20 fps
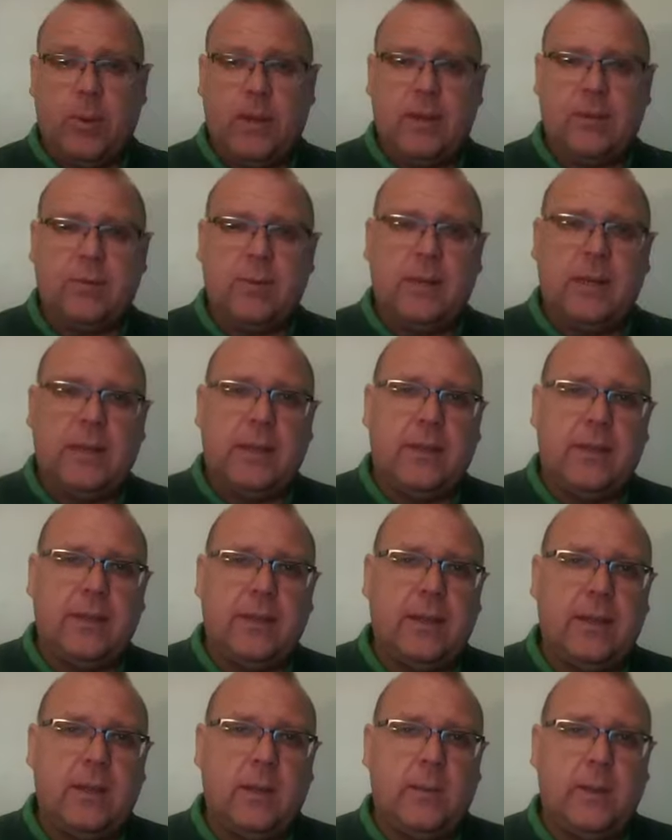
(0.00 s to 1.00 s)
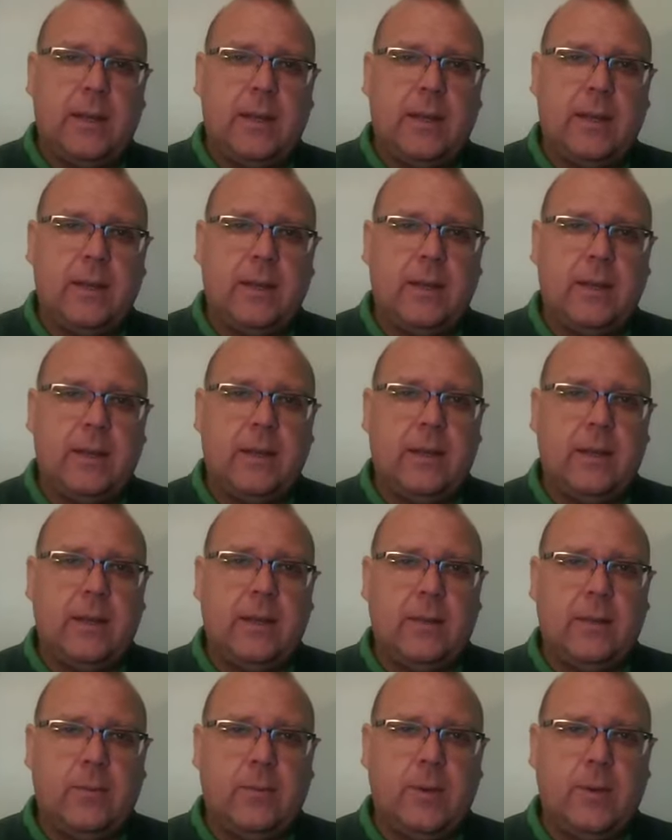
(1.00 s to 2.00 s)
can read it when you read it. Yeah,
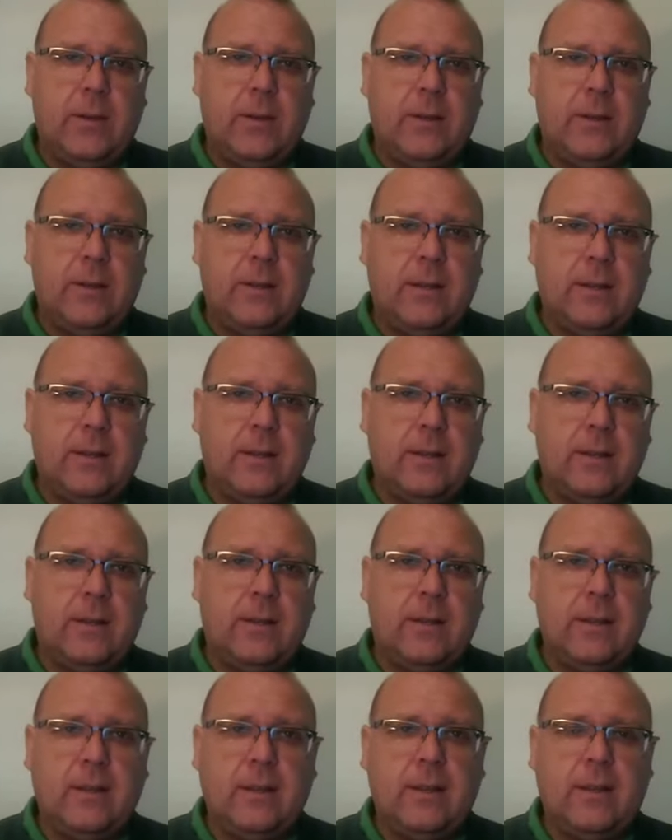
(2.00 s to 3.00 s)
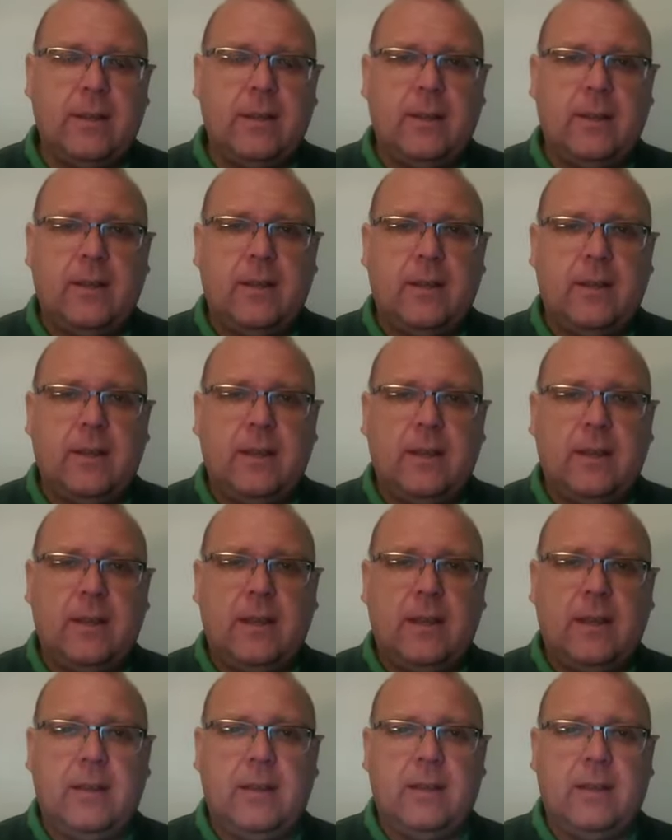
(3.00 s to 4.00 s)
why
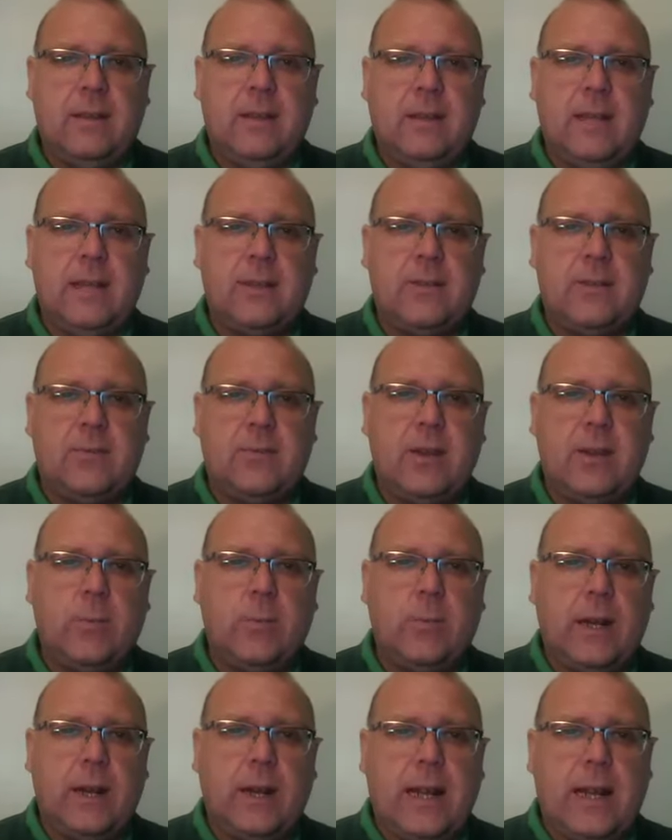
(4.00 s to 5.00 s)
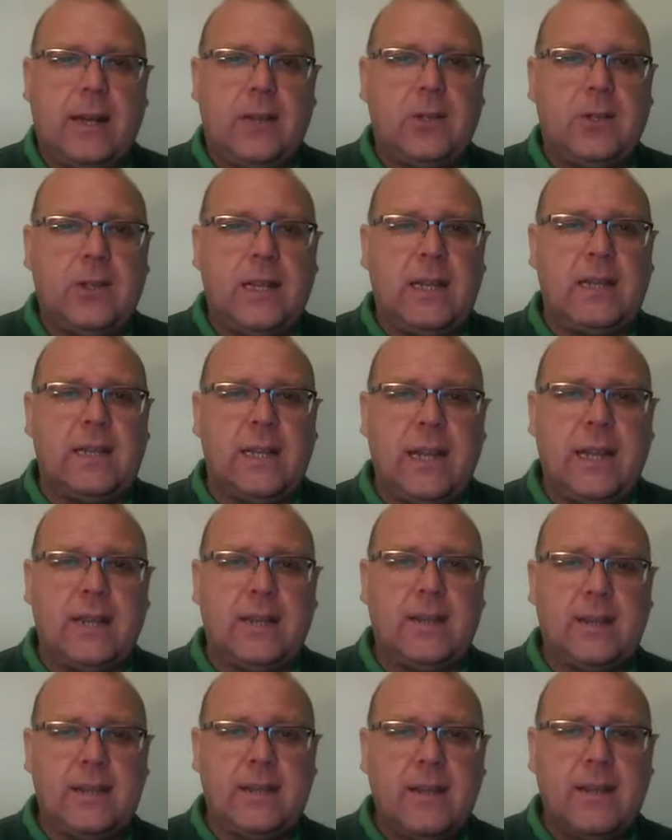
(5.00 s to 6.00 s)
not? Let's read what it actually
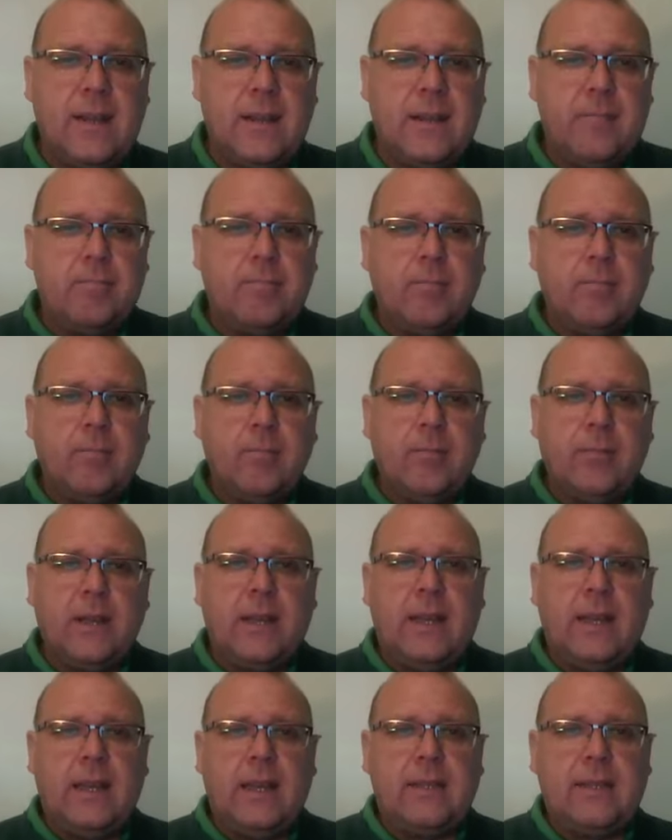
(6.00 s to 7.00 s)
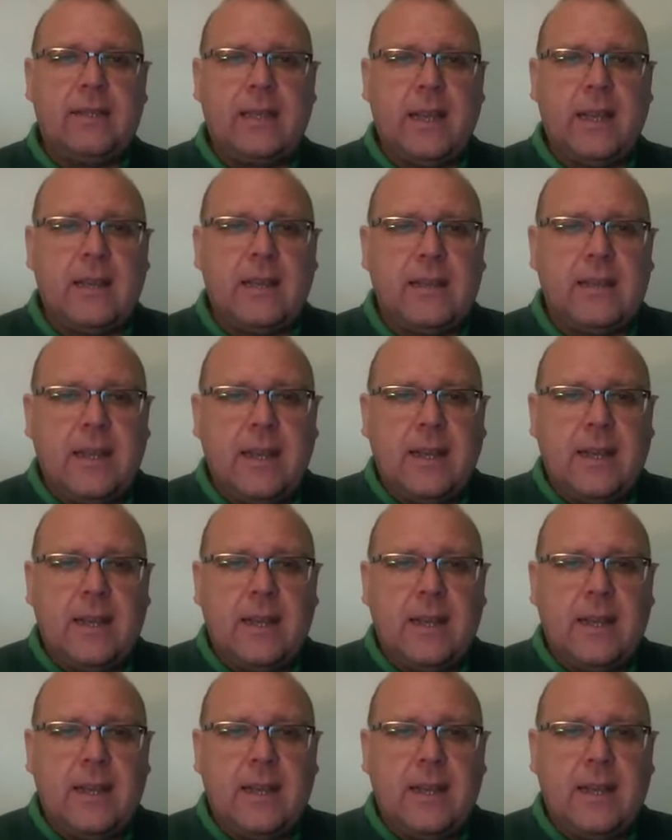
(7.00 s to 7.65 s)
says. It says,